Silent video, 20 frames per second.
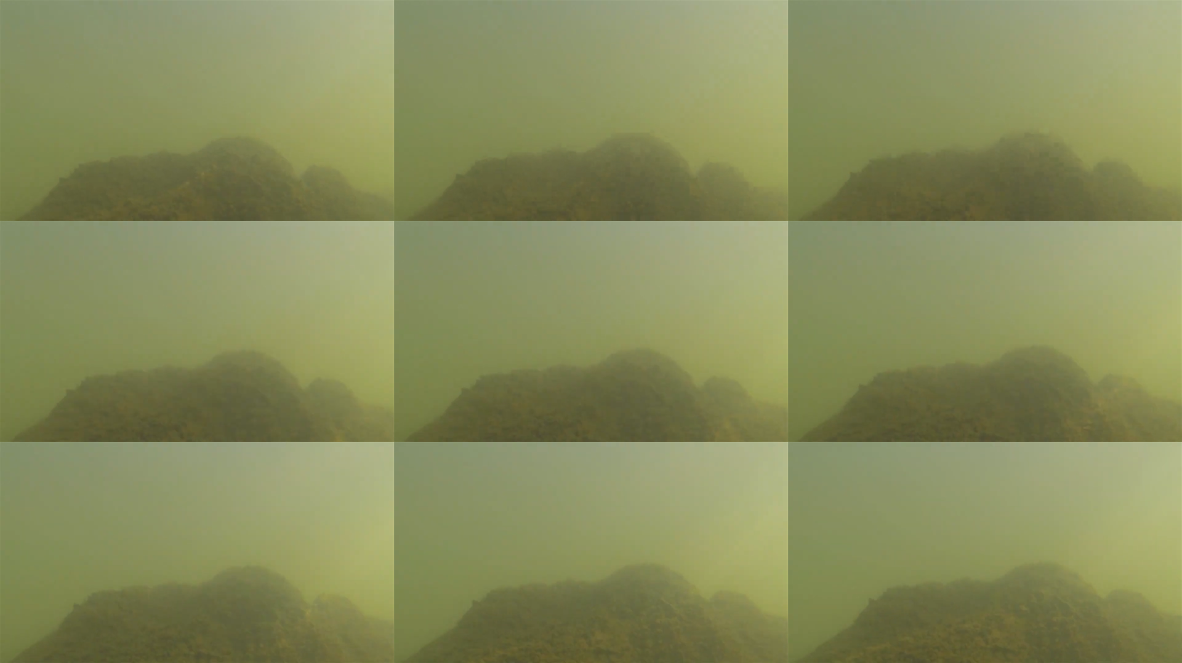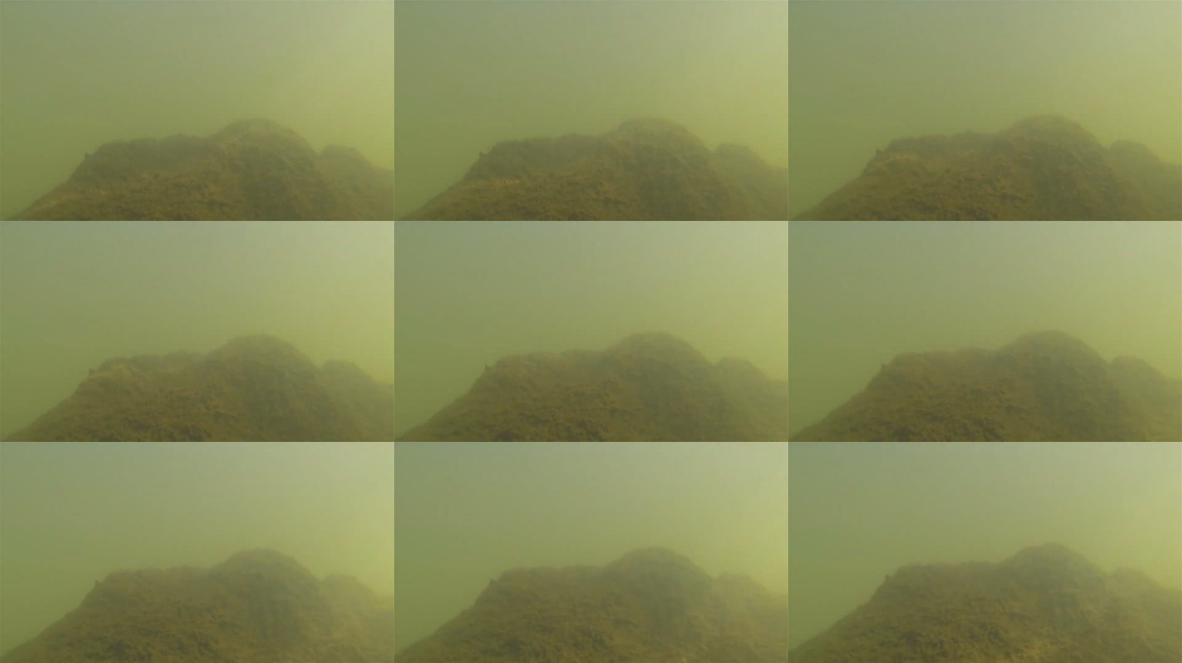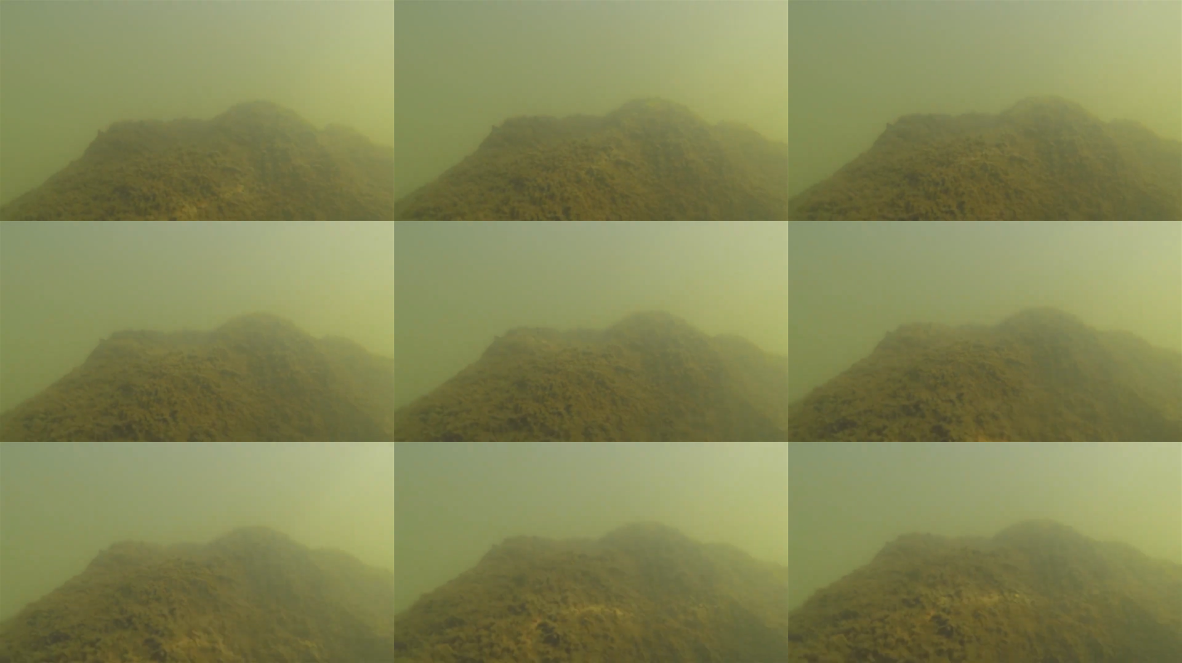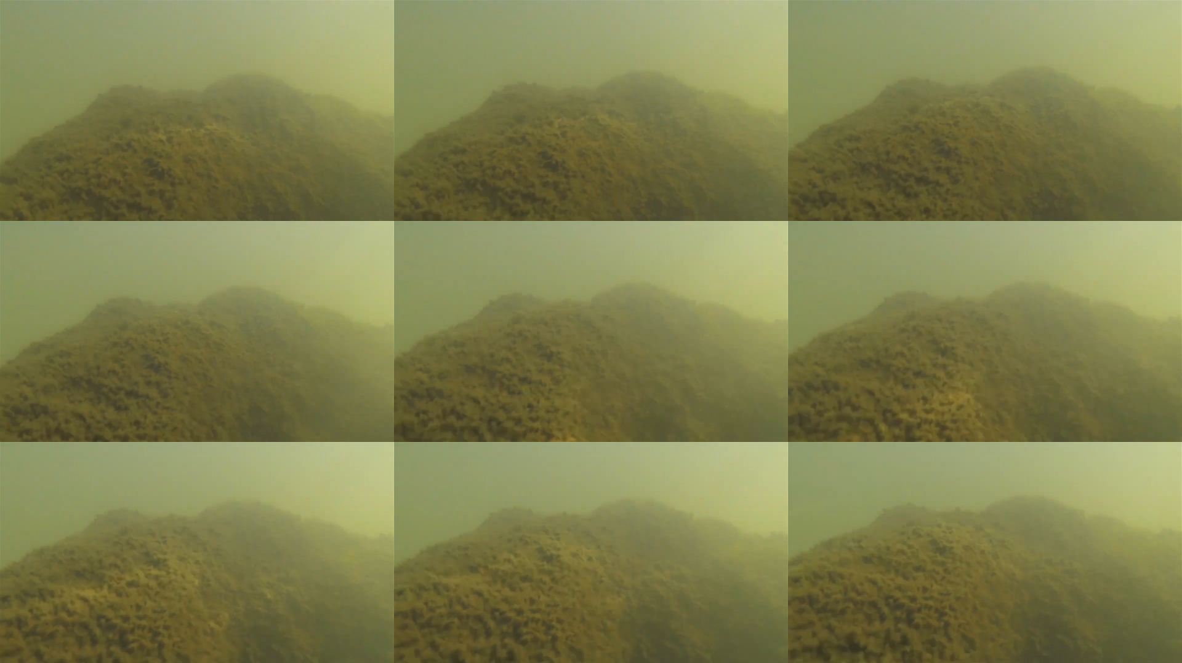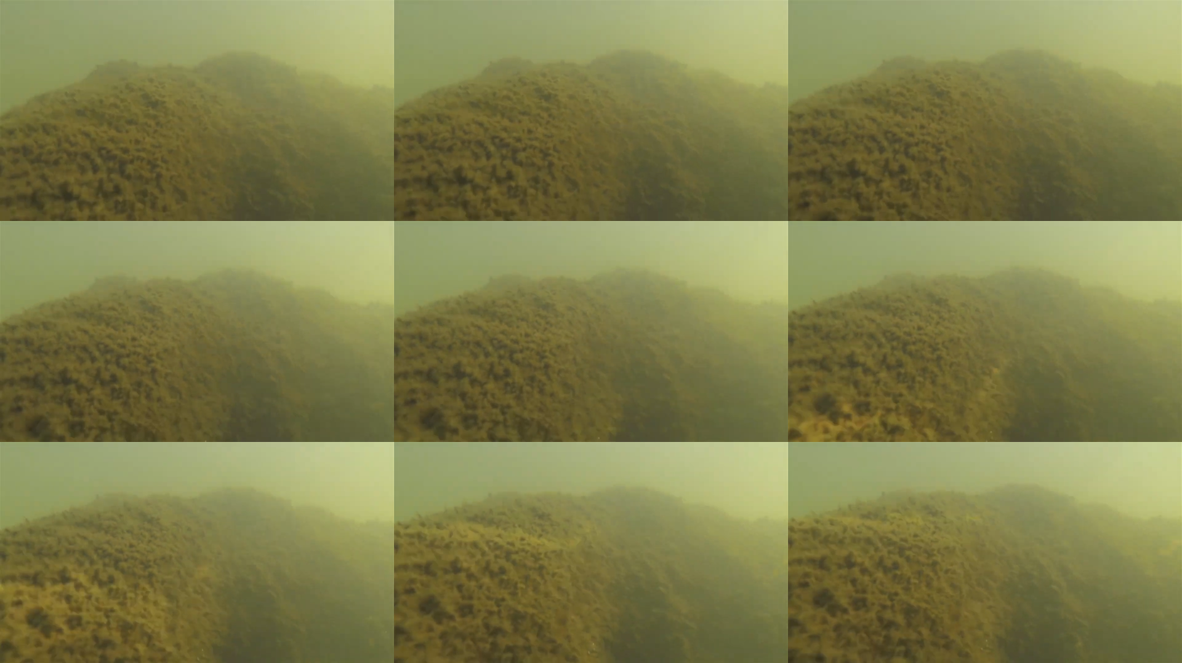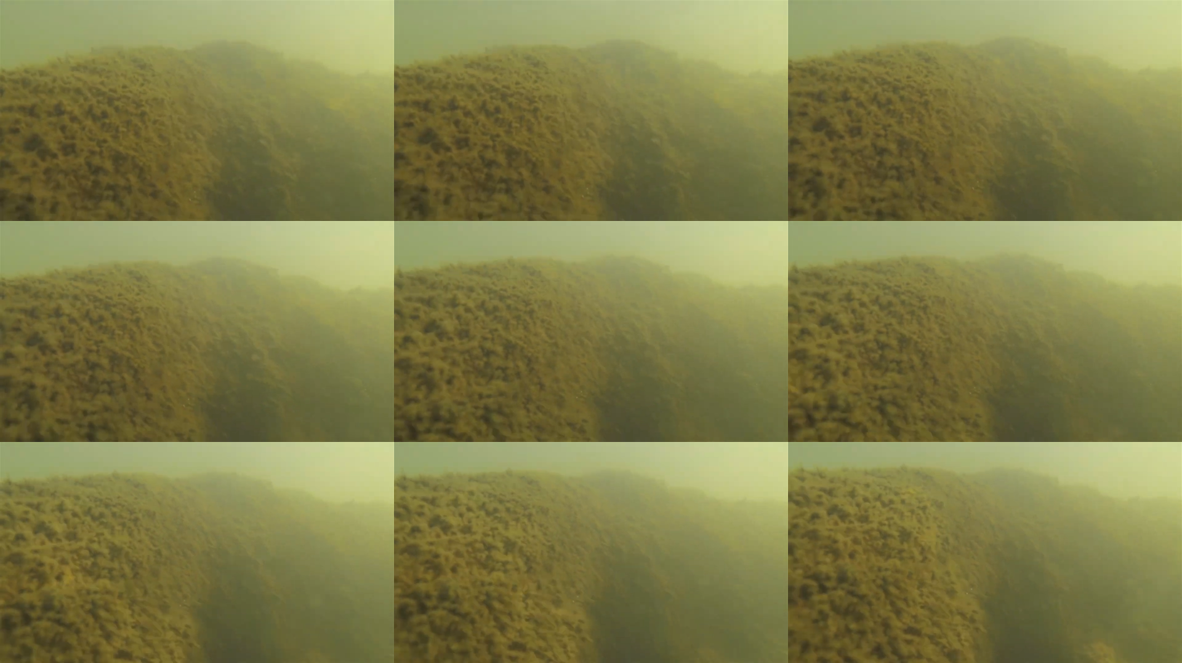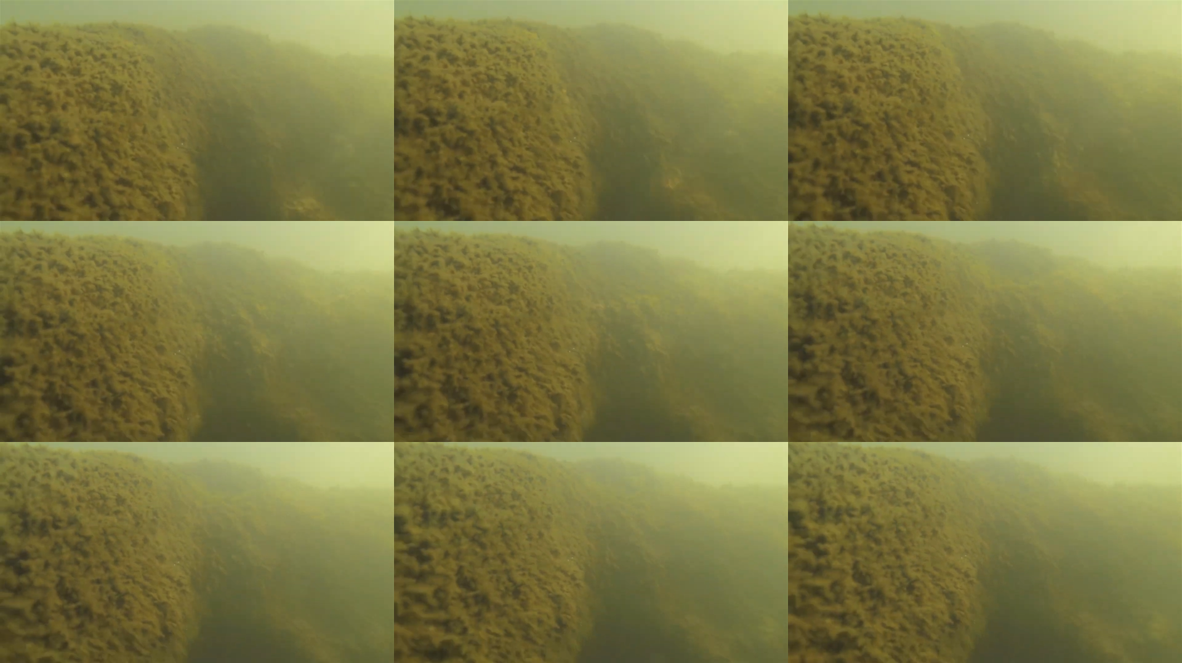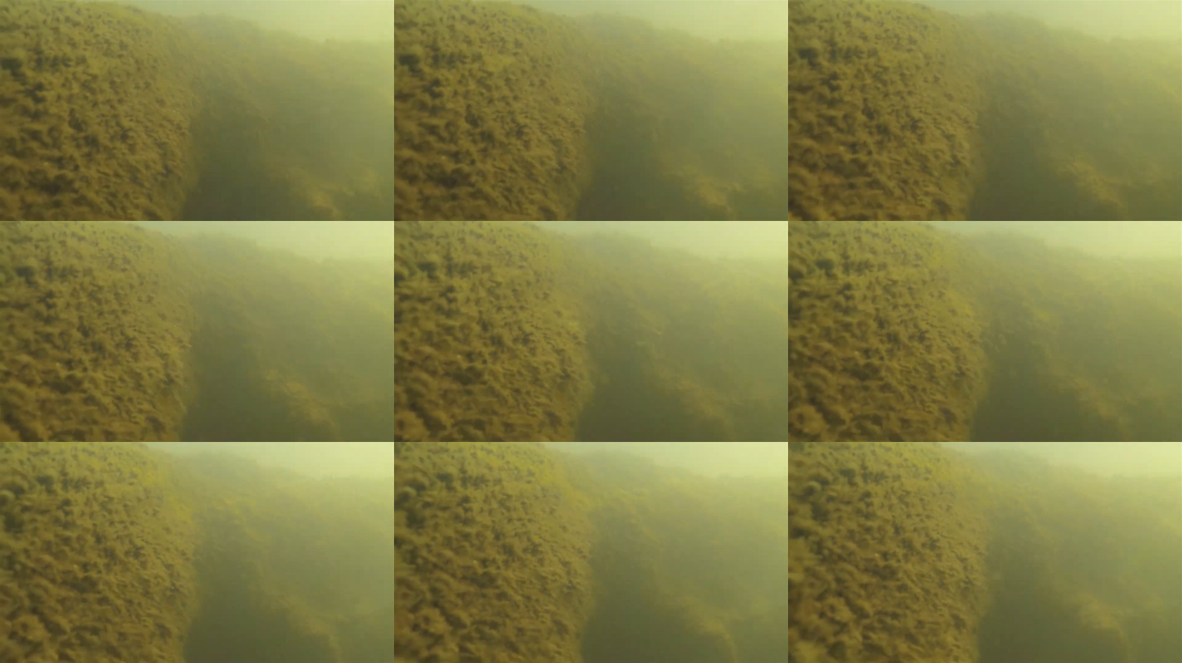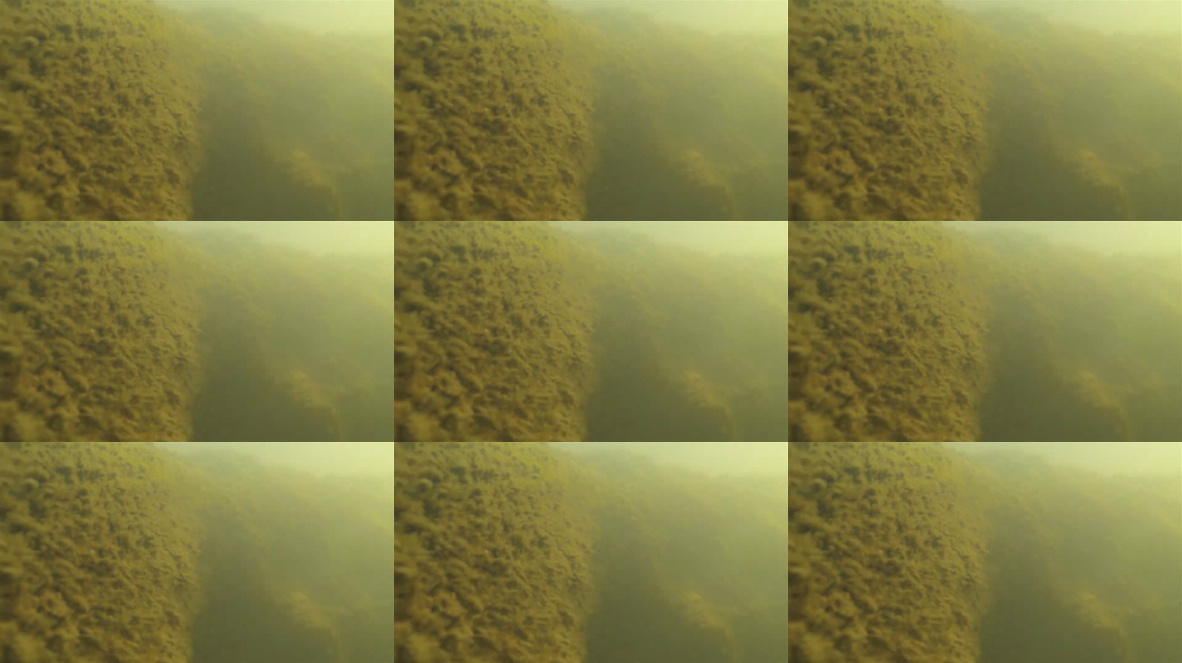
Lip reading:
No face is visible, so there are no lips to read.